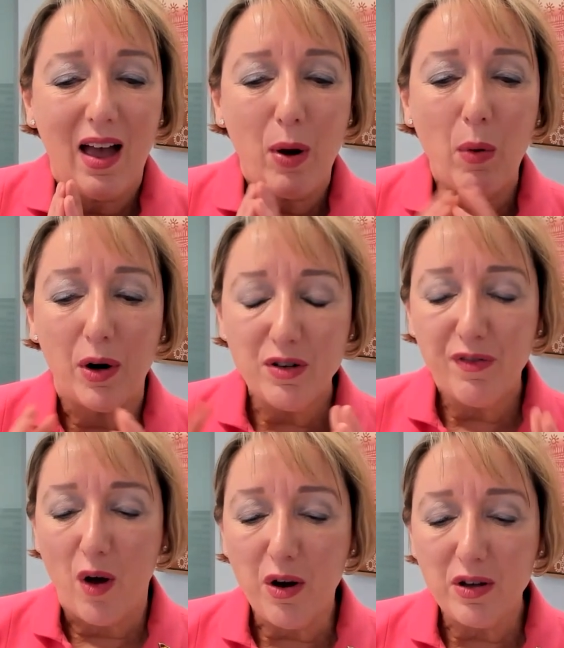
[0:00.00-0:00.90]
and we wanted to
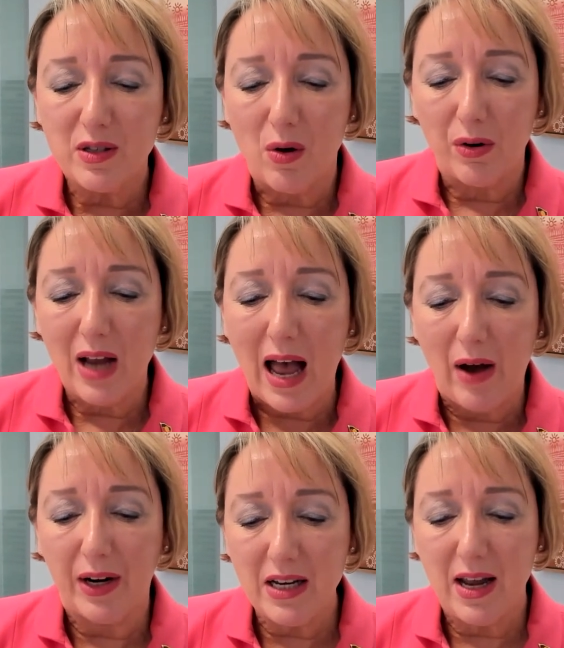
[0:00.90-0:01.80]
focus on
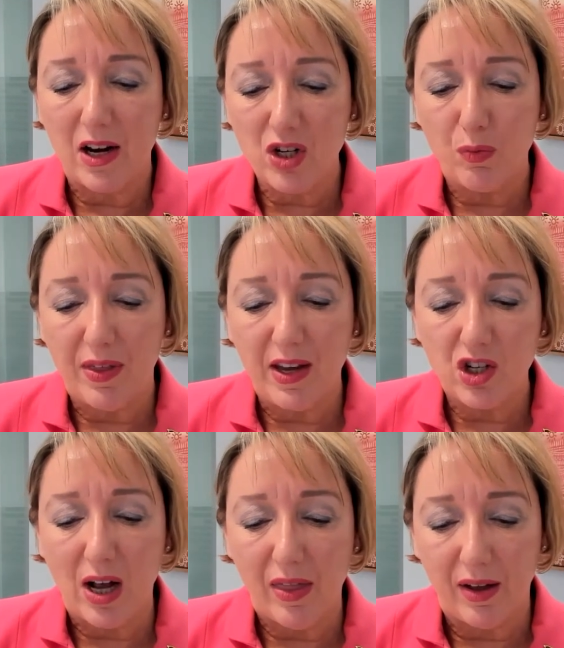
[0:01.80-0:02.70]
our connection with
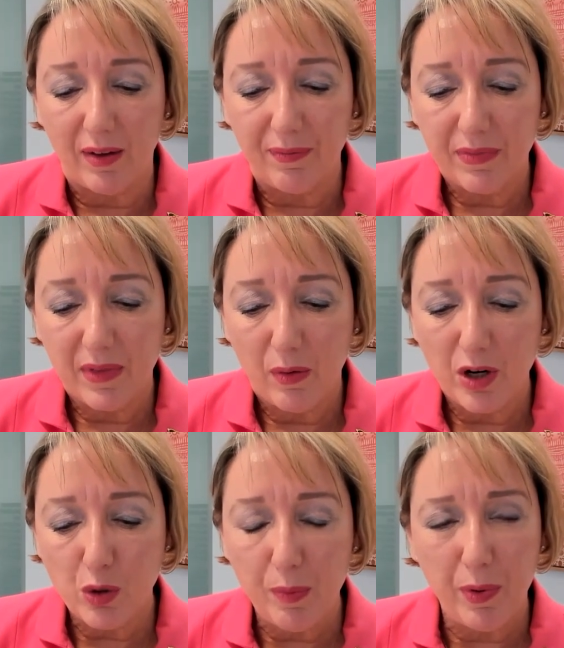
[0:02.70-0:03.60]
each other,
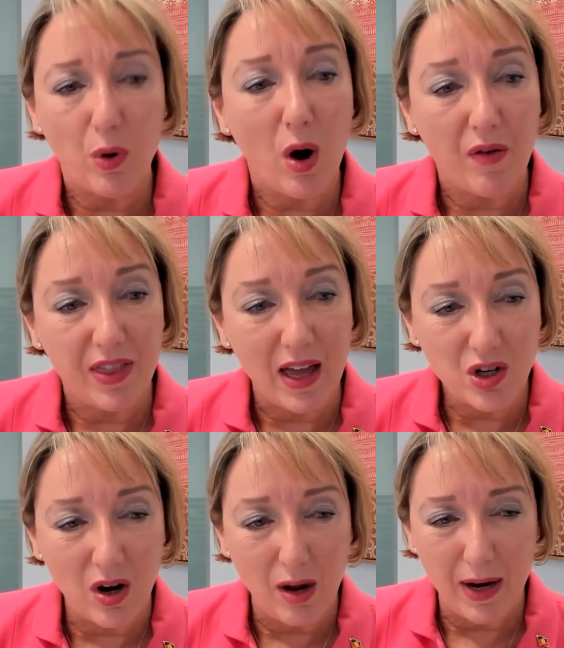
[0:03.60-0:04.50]
which we built over
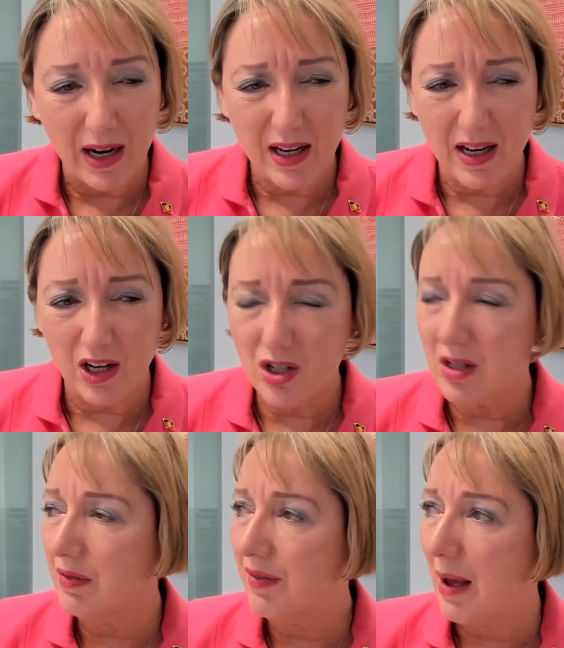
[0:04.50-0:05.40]
that time, and our
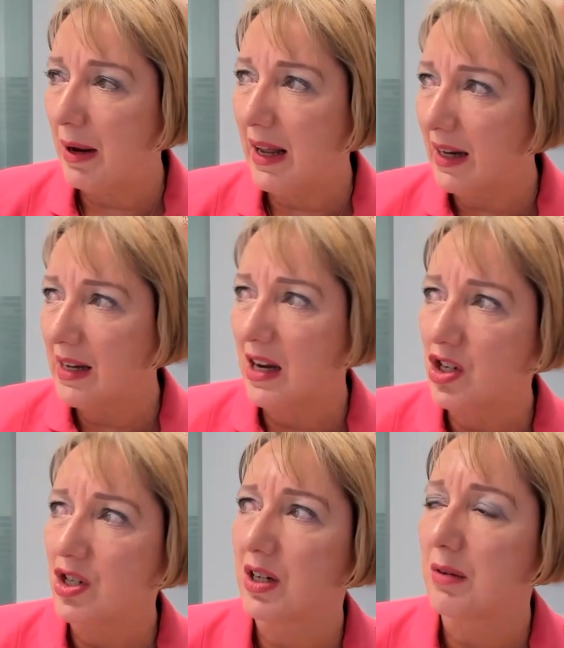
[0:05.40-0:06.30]
connection to family, our
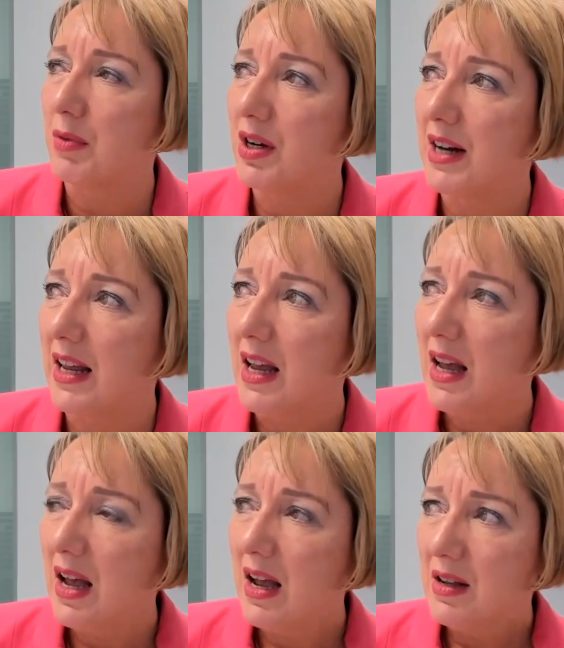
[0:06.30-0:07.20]
connection to community.
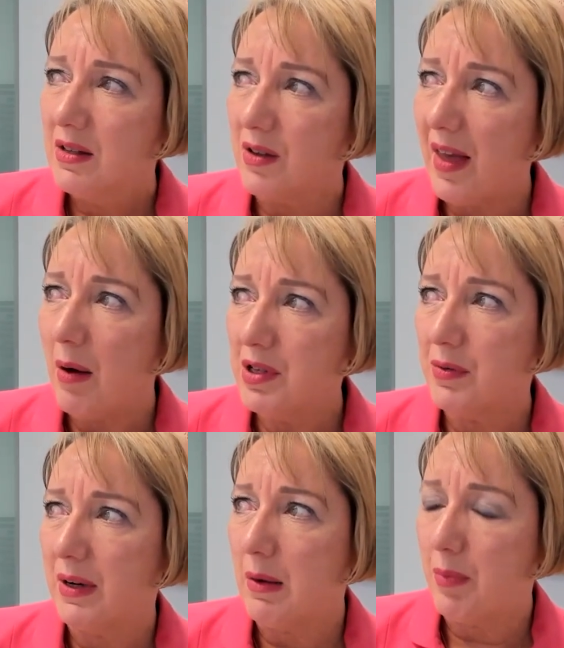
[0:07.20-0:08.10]
So that
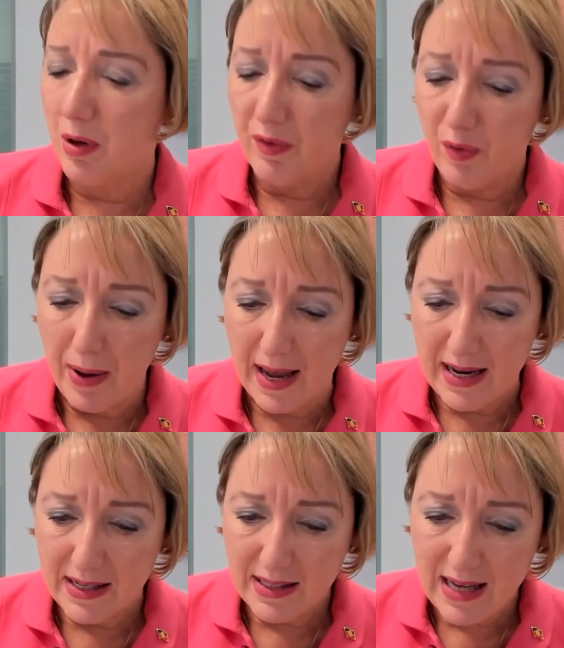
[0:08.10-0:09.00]
was really a beautiful
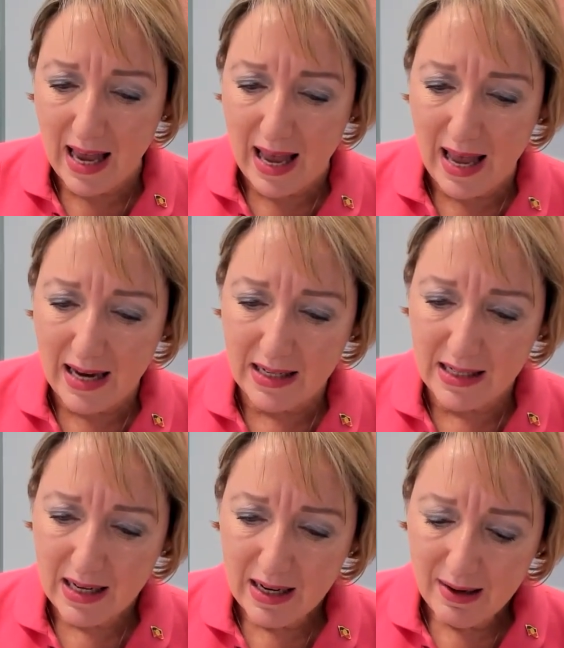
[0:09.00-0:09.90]
piece.
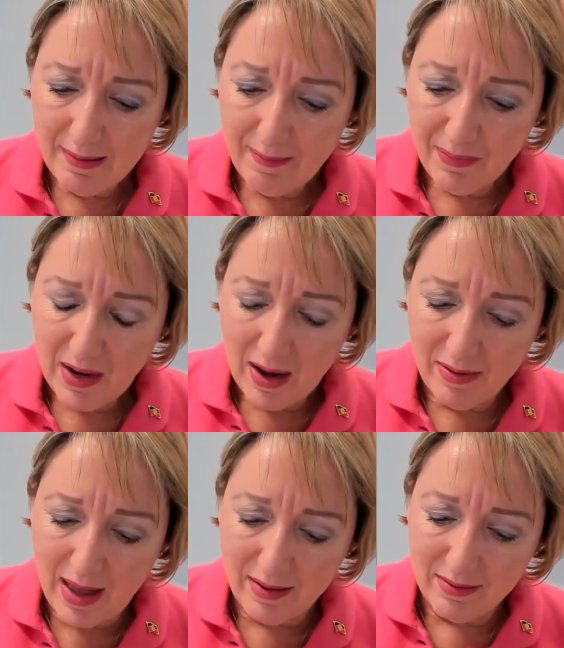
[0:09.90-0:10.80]
And
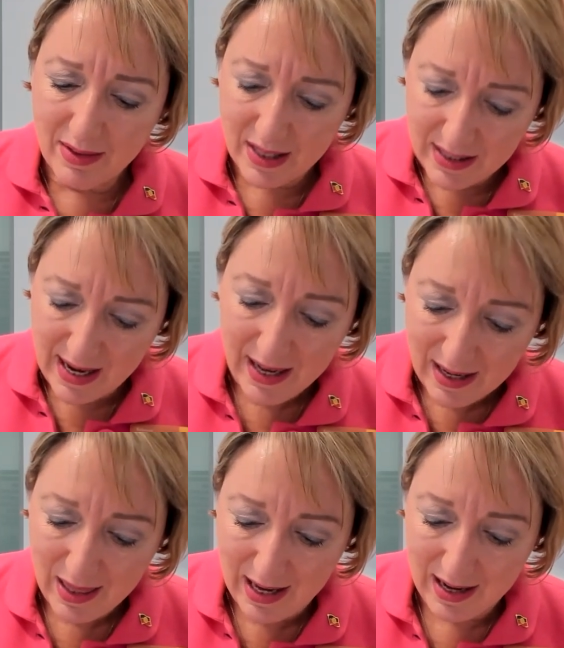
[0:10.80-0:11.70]
then the
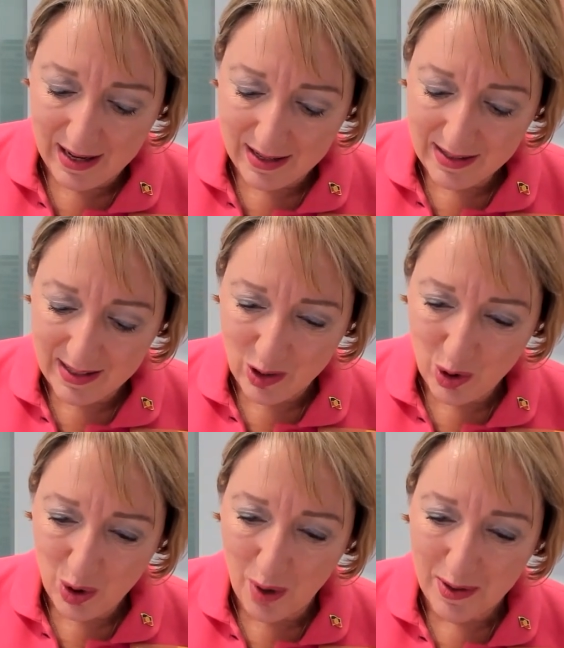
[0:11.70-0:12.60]
second thing is
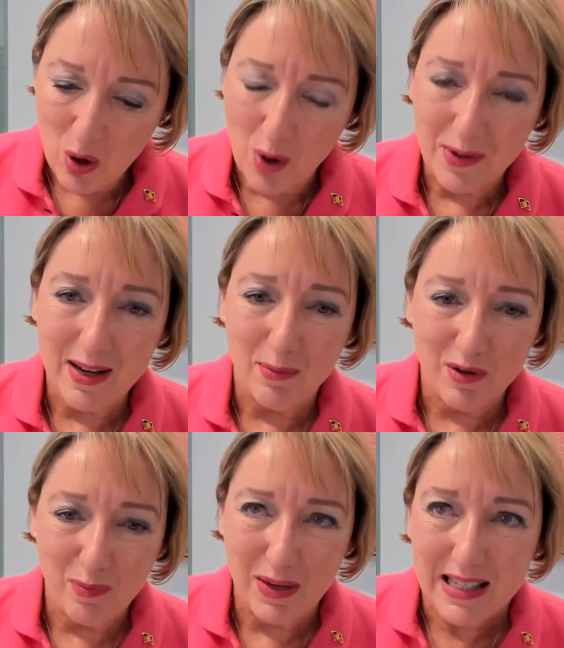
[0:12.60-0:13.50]
this concept of